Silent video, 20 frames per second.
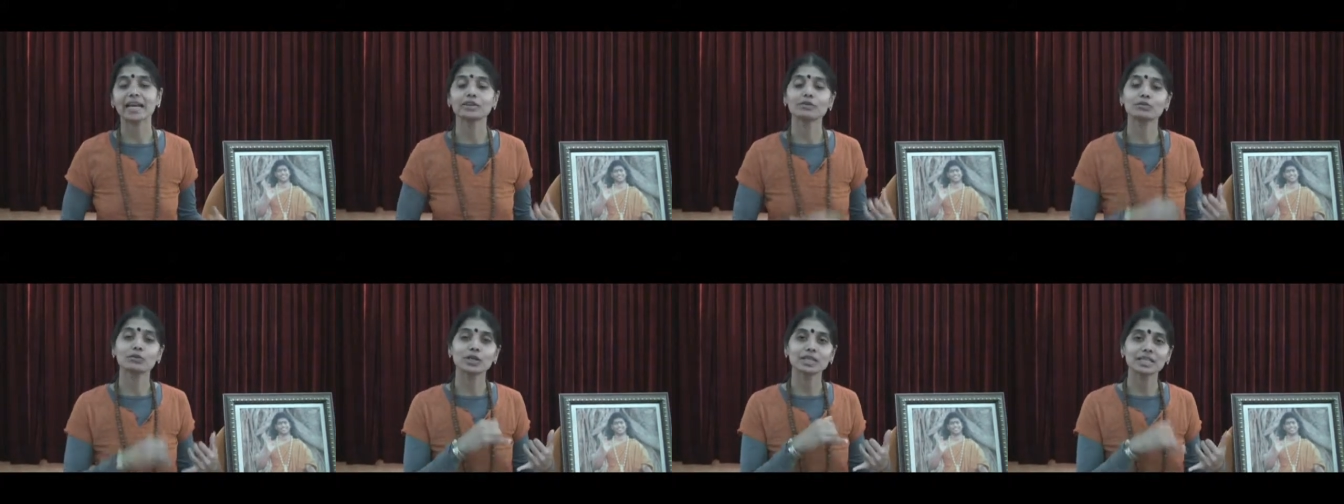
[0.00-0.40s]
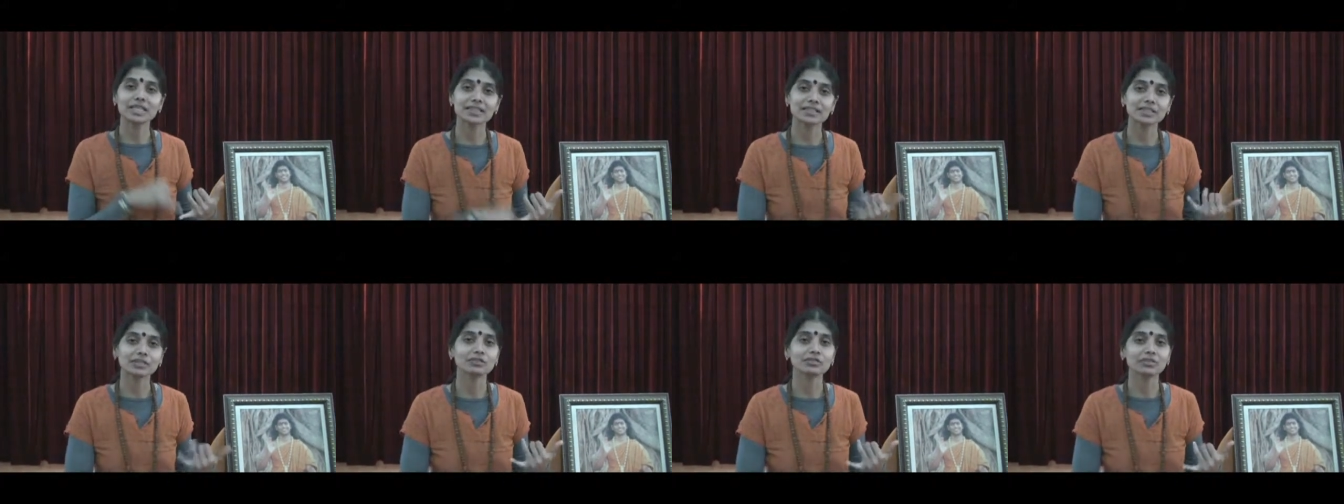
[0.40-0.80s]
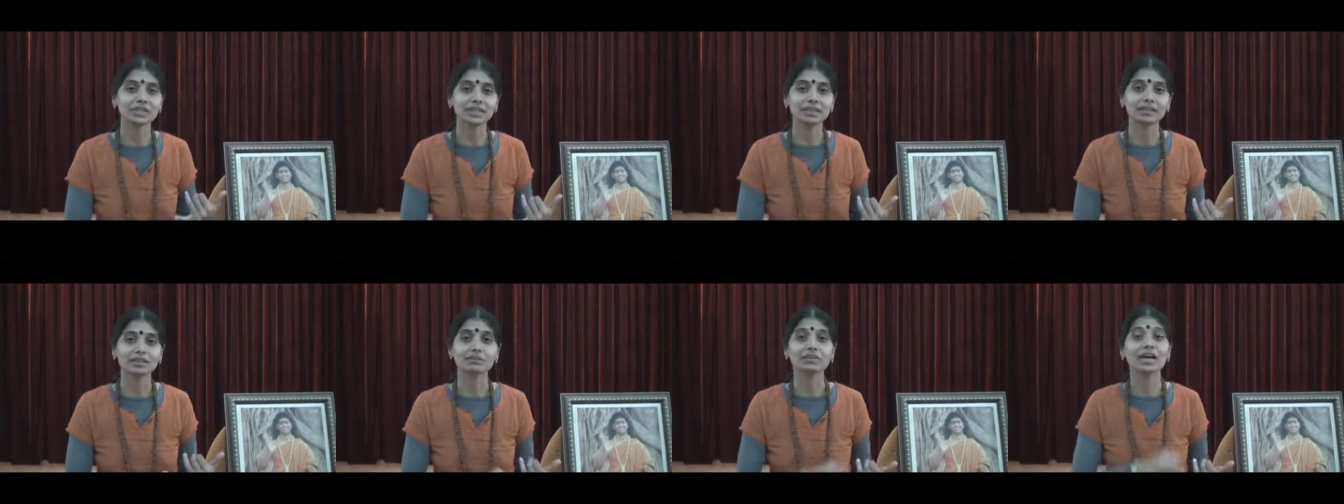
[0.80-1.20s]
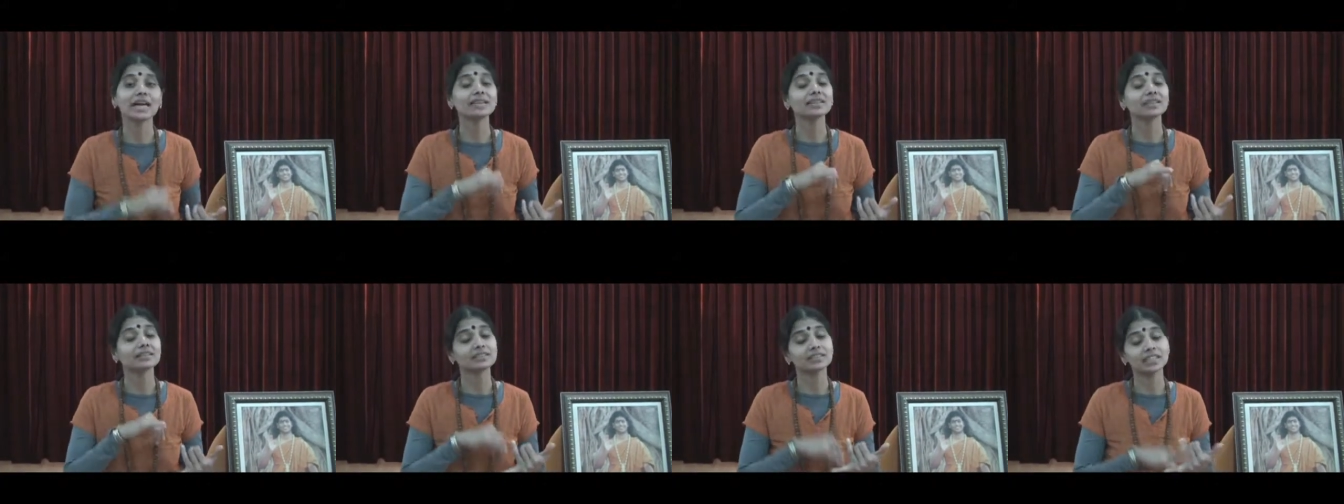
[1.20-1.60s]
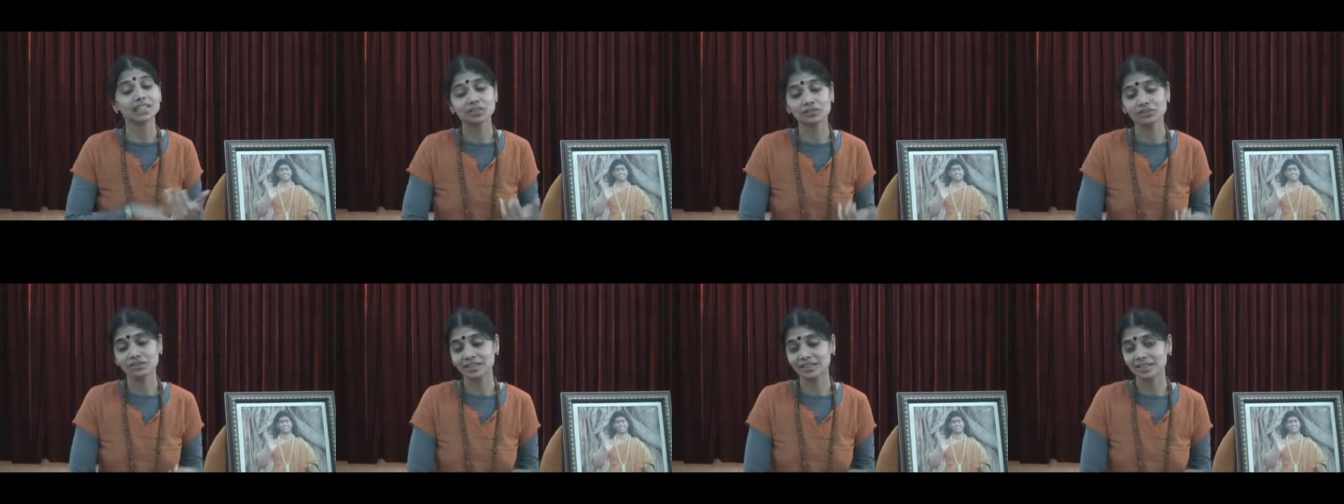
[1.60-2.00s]
And what is that fear? Why the
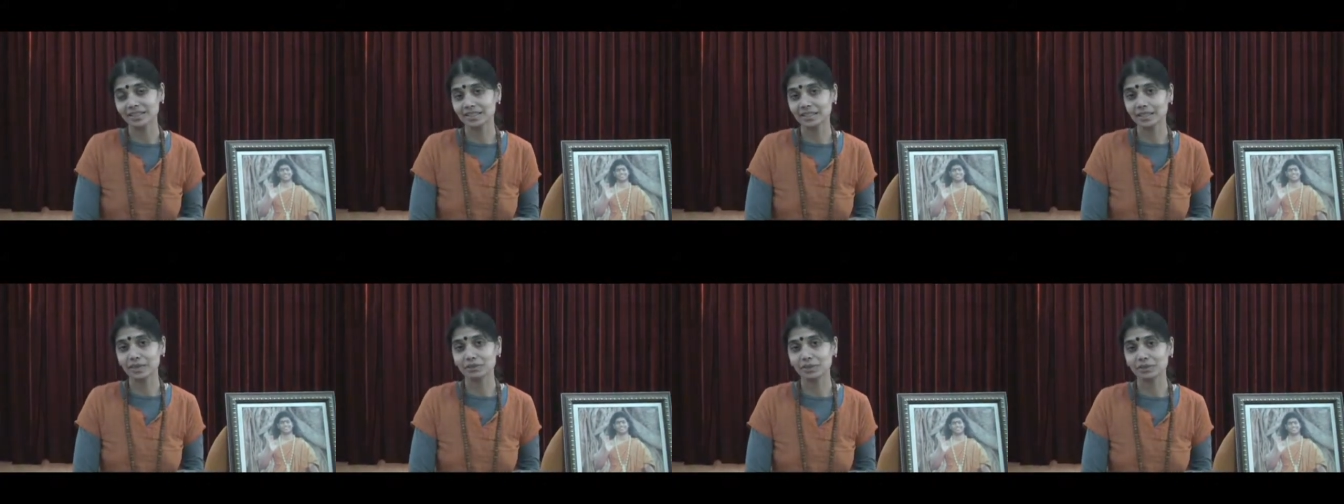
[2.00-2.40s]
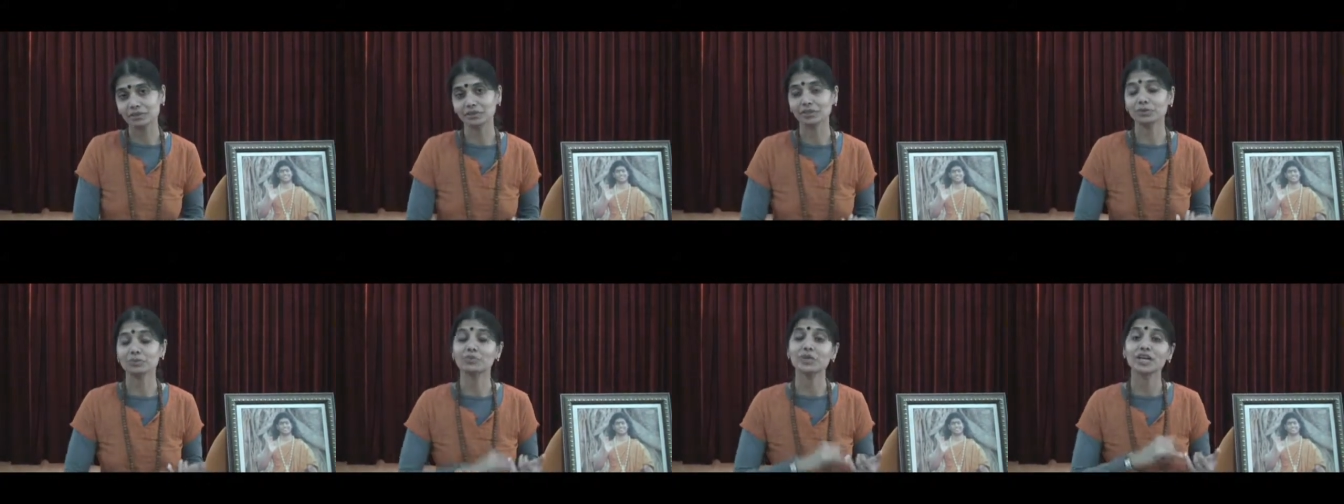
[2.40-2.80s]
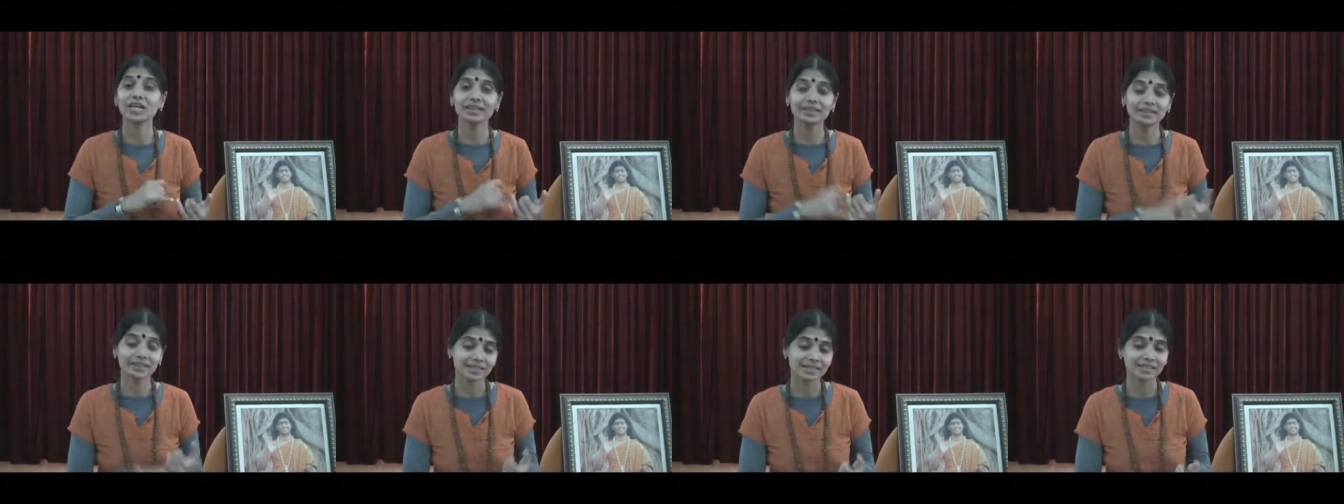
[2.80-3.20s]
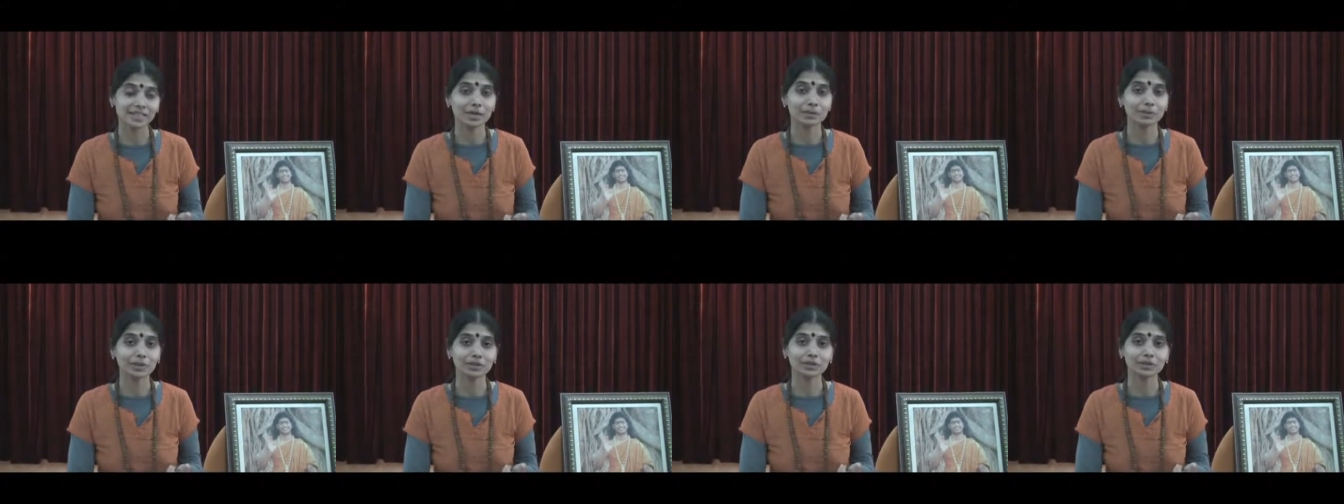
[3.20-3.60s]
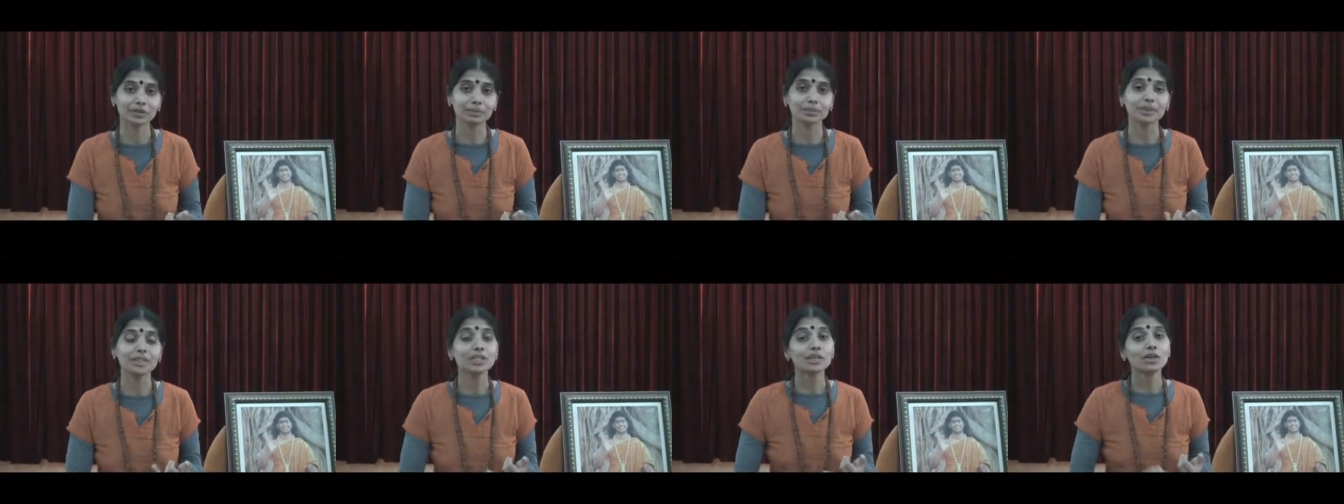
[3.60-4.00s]
stage fear is coming from? Where it is coming
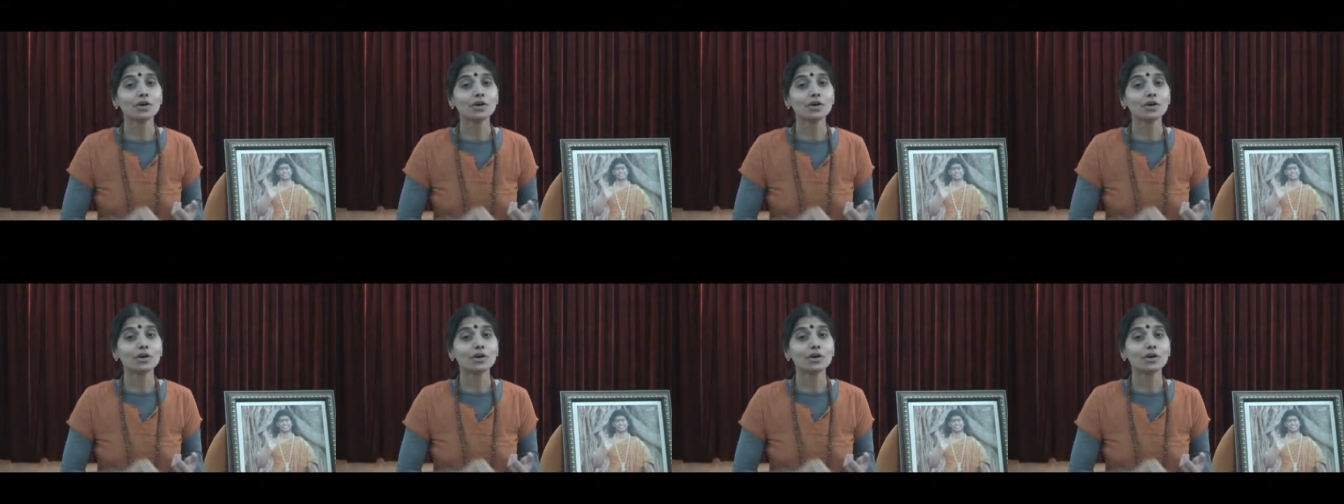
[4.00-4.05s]
from?